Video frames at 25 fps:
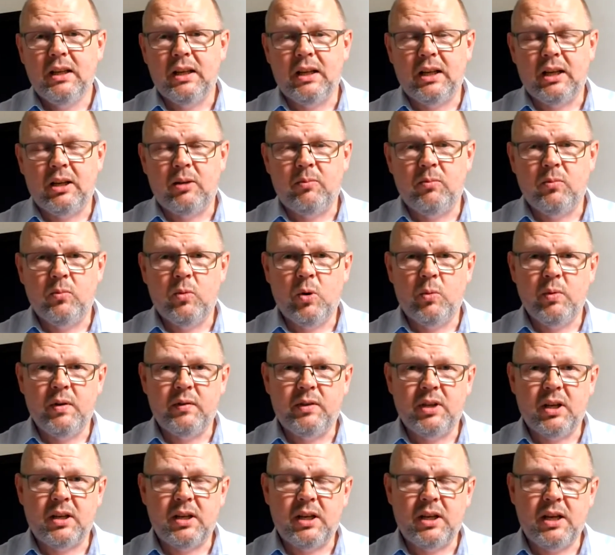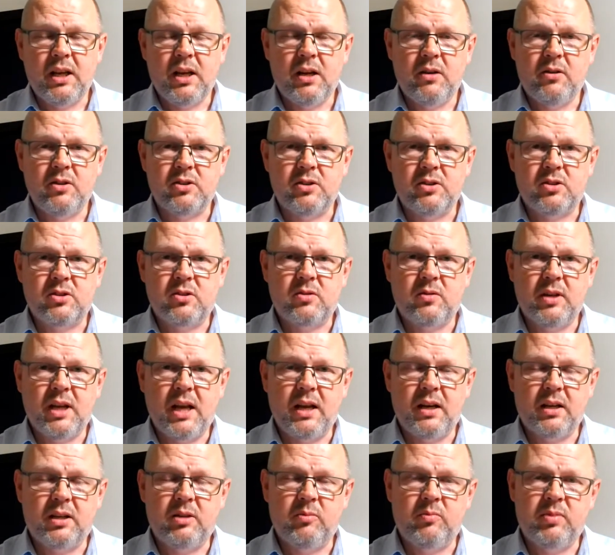What we've done here is
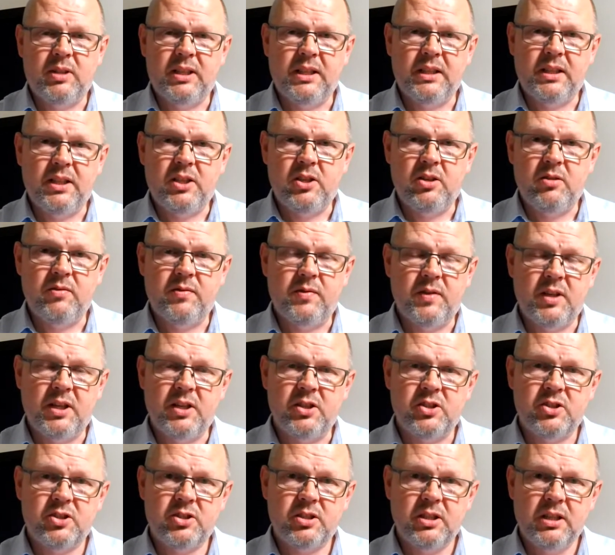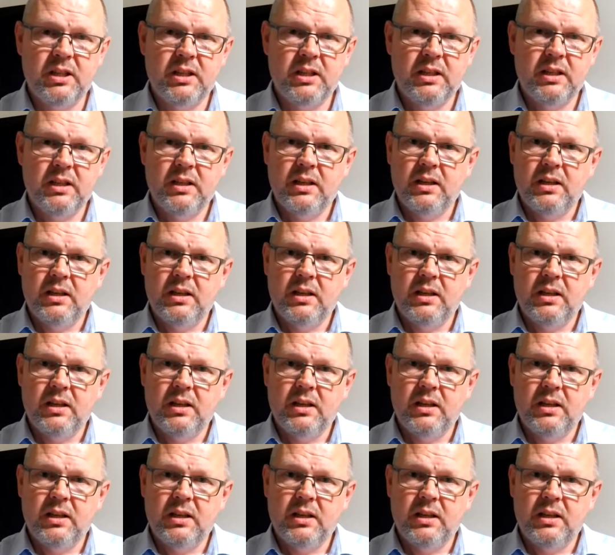create a completely new finish,